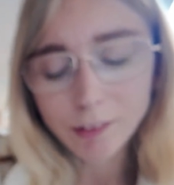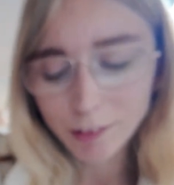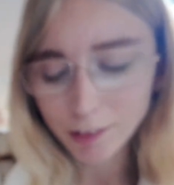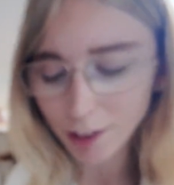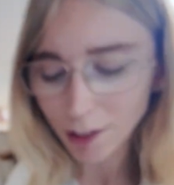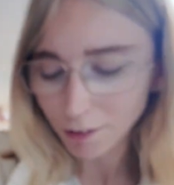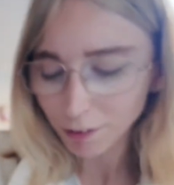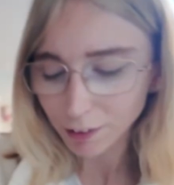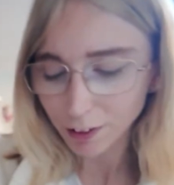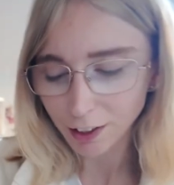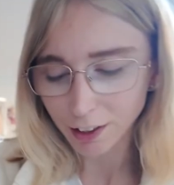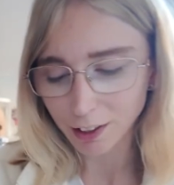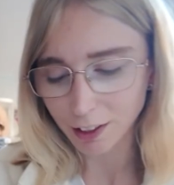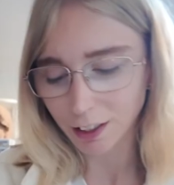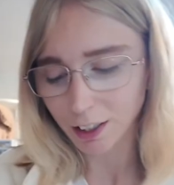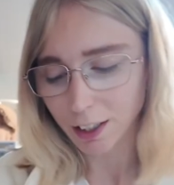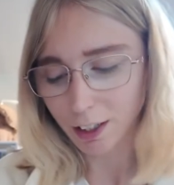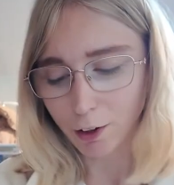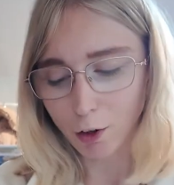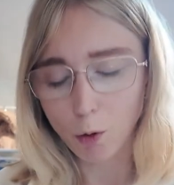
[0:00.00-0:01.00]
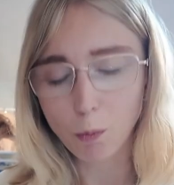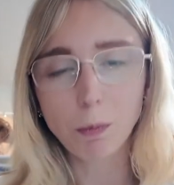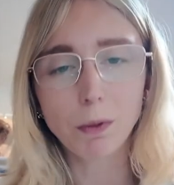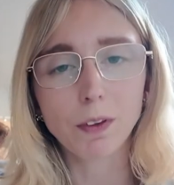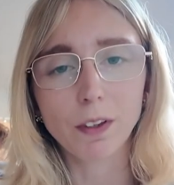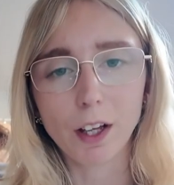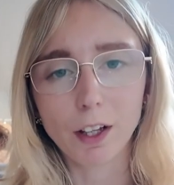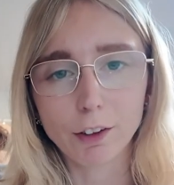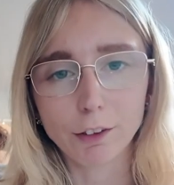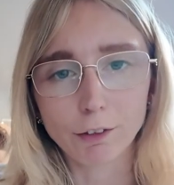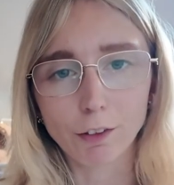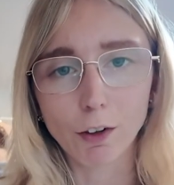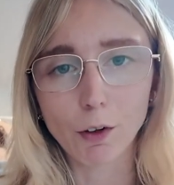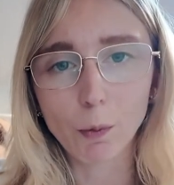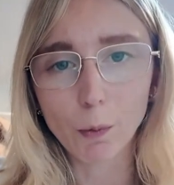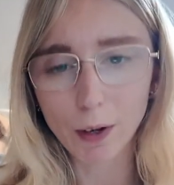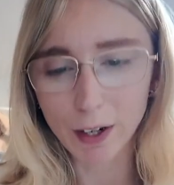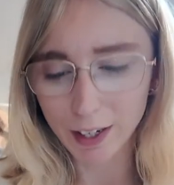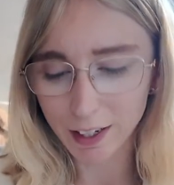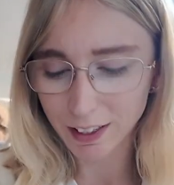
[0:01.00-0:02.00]
Definitely think I opened that the wrong
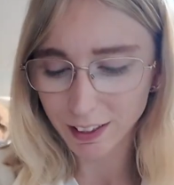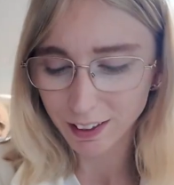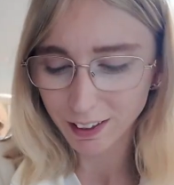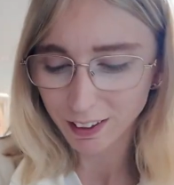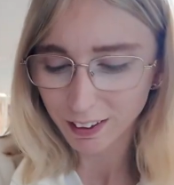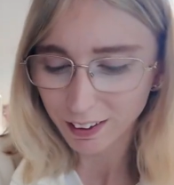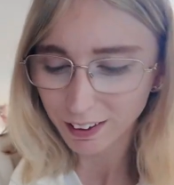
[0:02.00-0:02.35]
way.